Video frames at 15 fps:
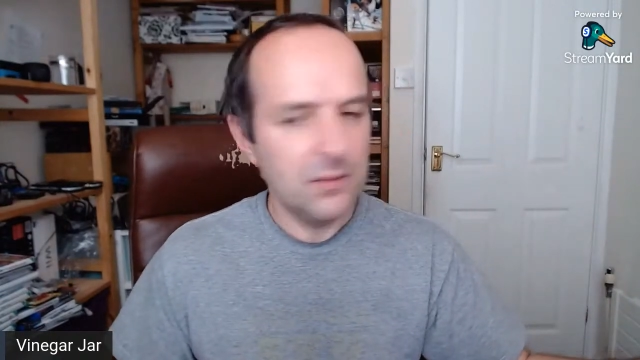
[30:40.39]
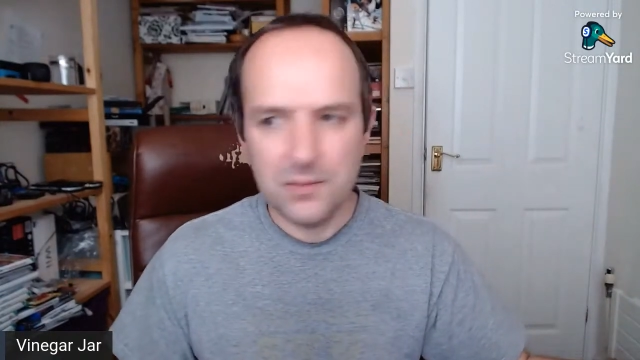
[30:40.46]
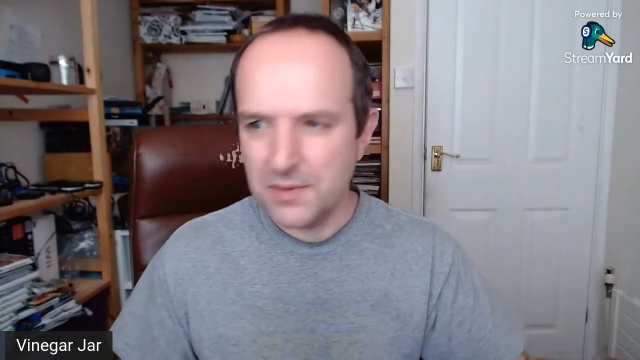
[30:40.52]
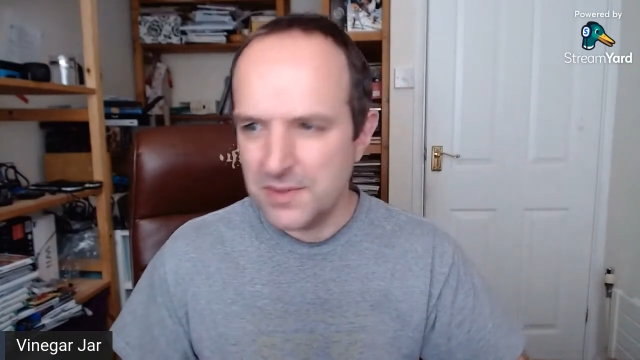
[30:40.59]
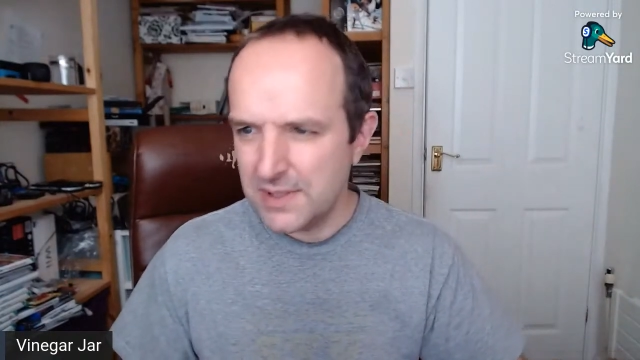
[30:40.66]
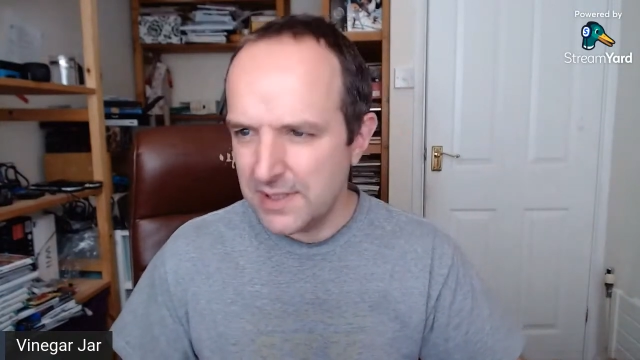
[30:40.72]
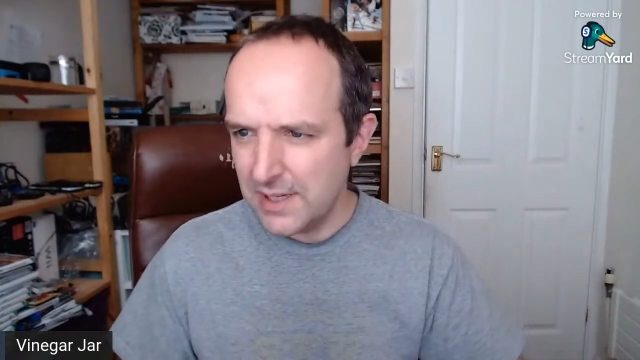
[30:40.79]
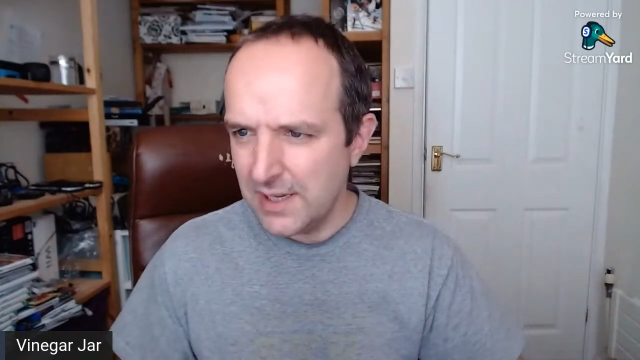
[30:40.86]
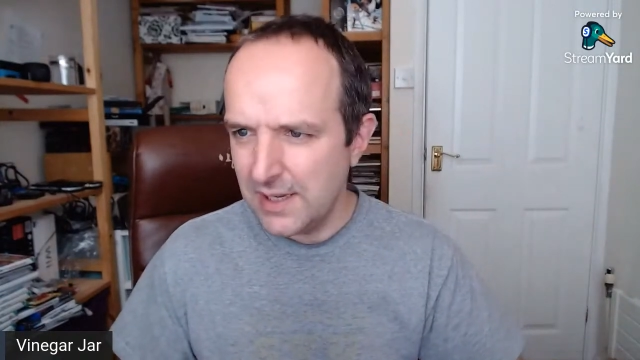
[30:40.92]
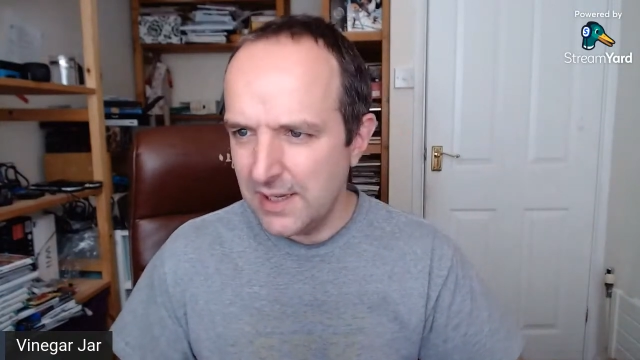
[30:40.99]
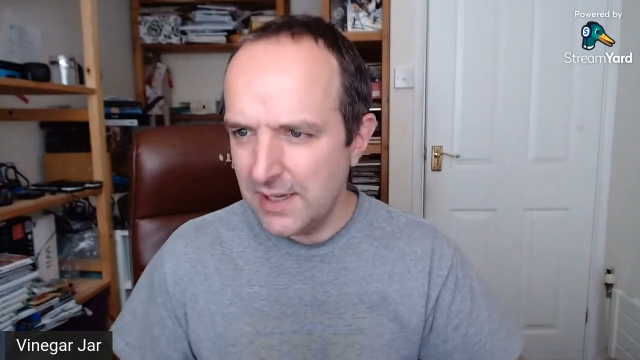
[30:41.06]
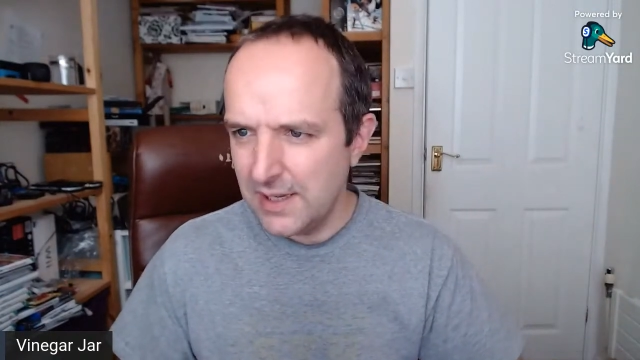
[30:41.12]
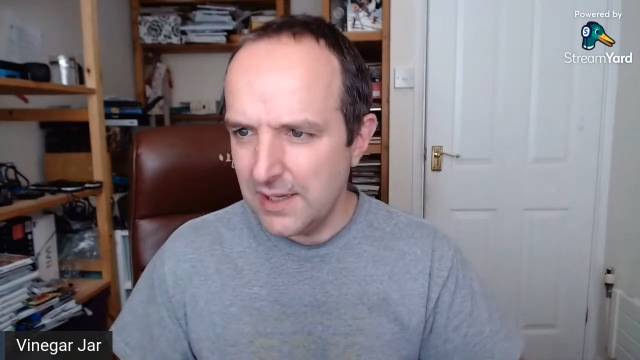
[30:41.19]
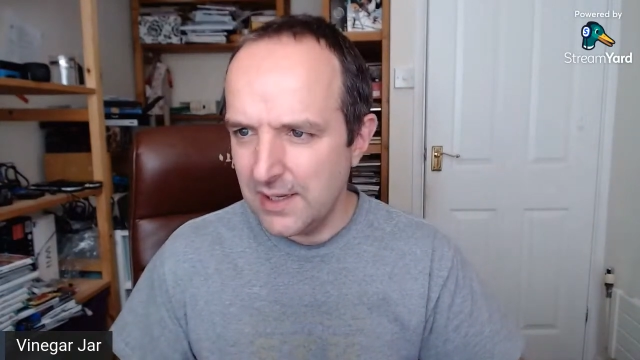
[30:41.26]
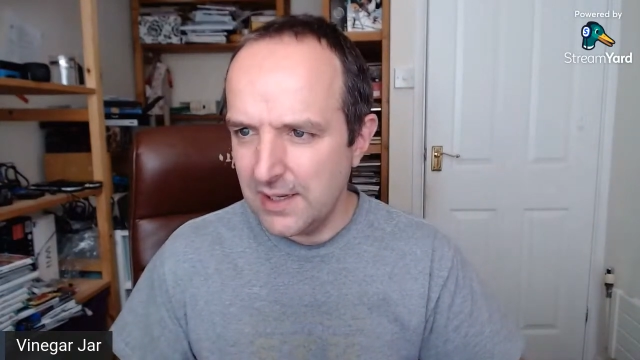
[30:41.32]
What's that?
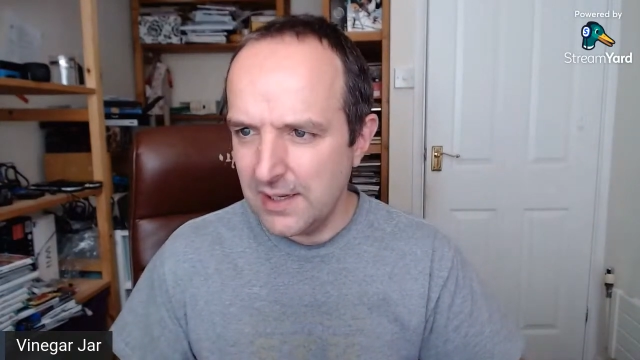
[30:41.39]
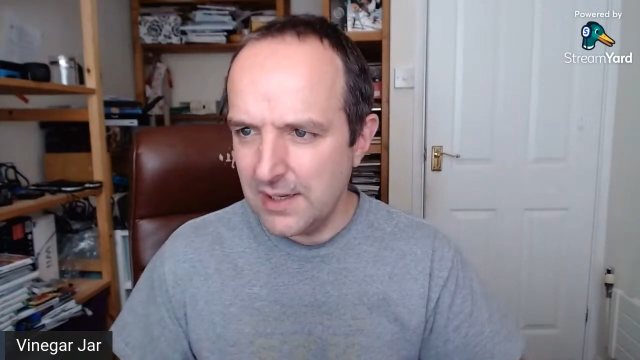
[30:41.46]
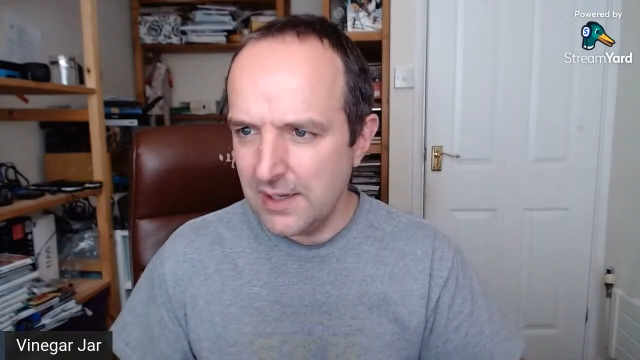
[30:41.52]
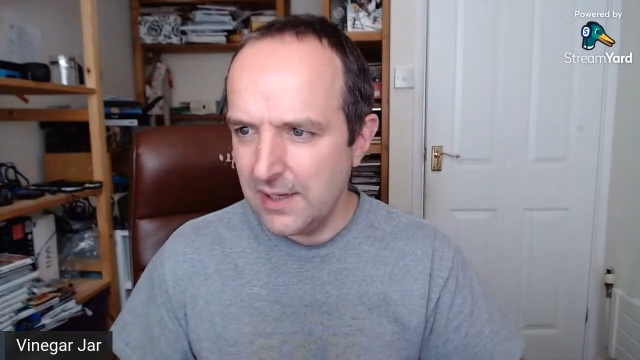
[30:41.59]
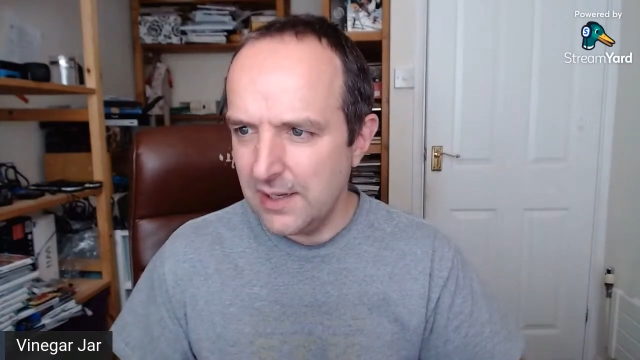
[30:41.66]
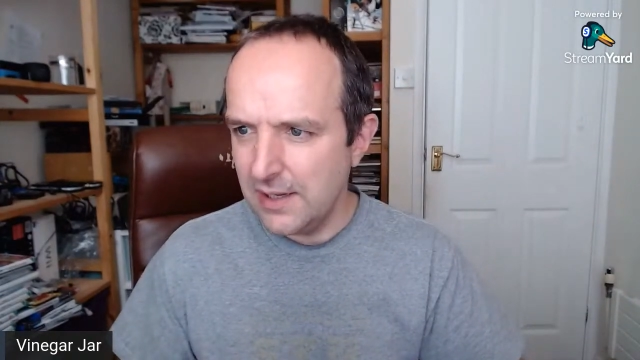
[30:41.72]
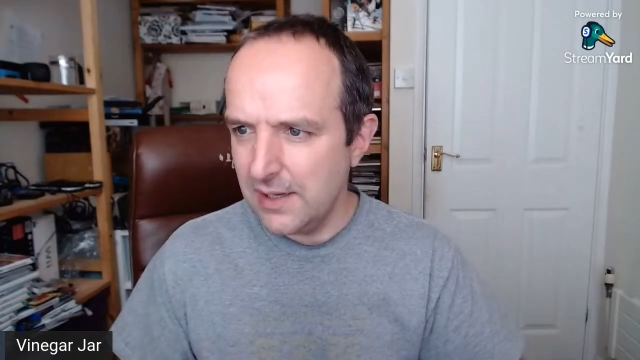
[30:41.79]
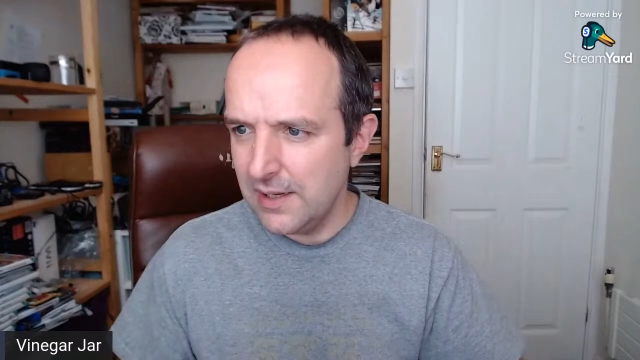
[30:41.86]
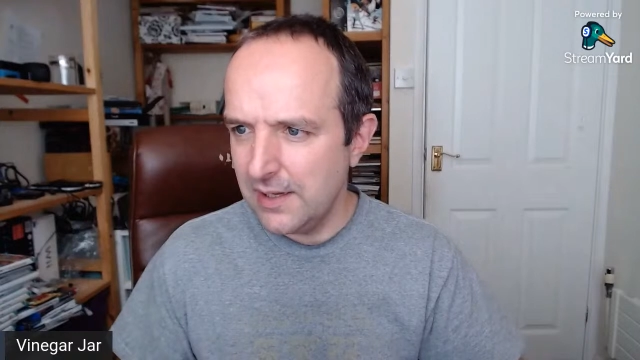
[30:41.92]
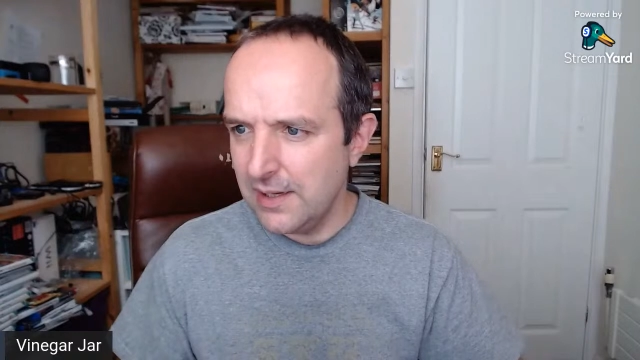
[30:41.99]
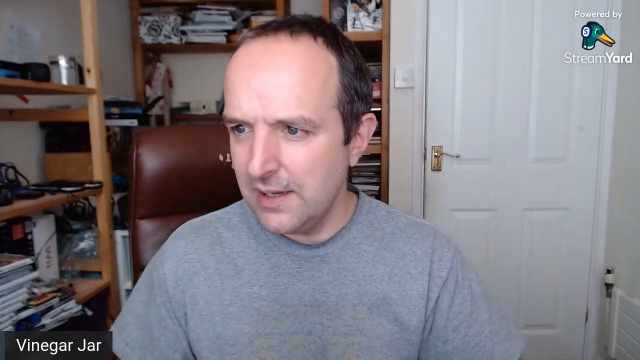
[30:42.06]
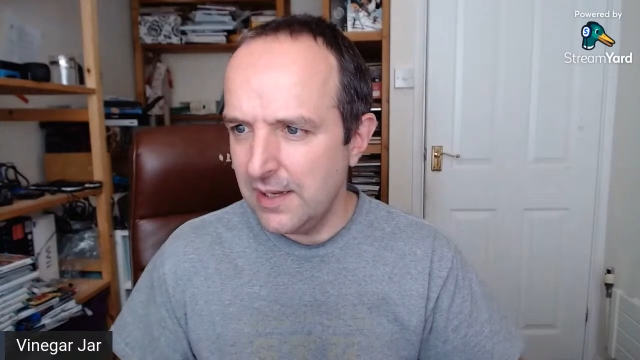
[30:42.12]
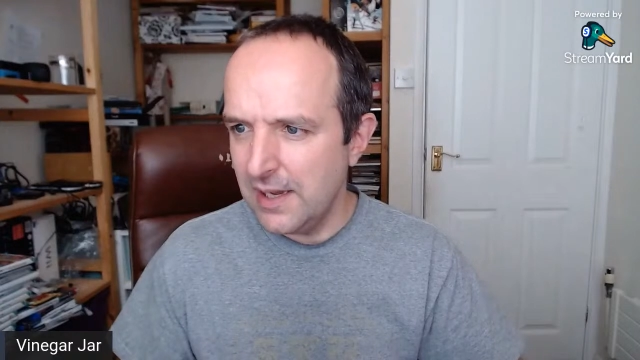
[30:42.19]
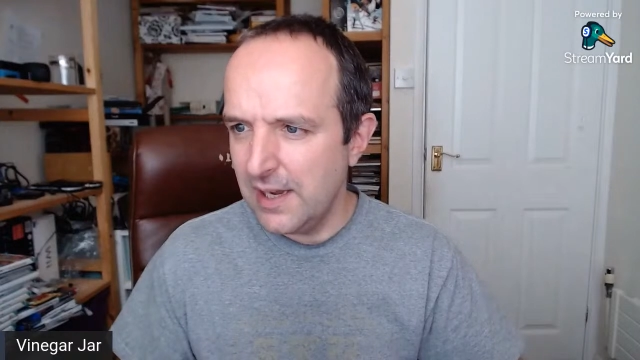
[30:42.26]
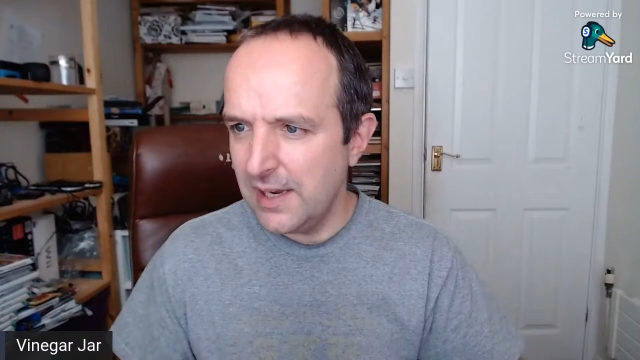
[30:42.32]

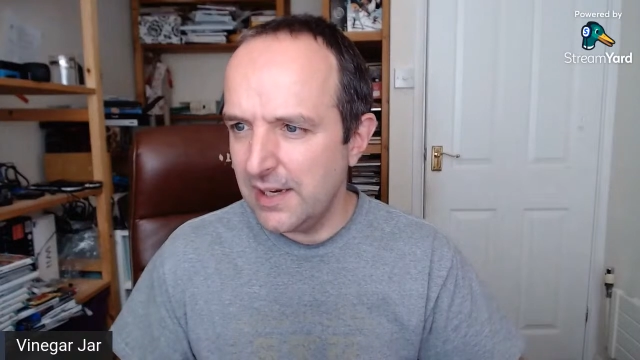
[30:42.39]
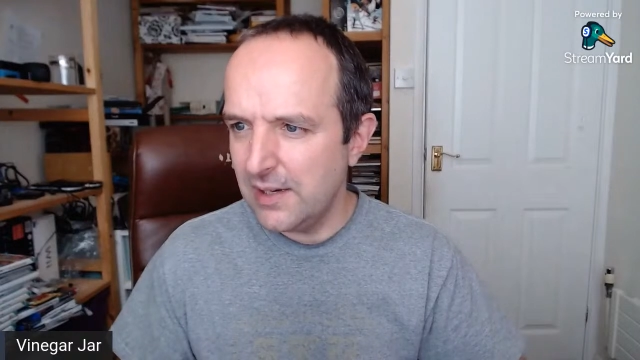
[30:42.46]
Yeah,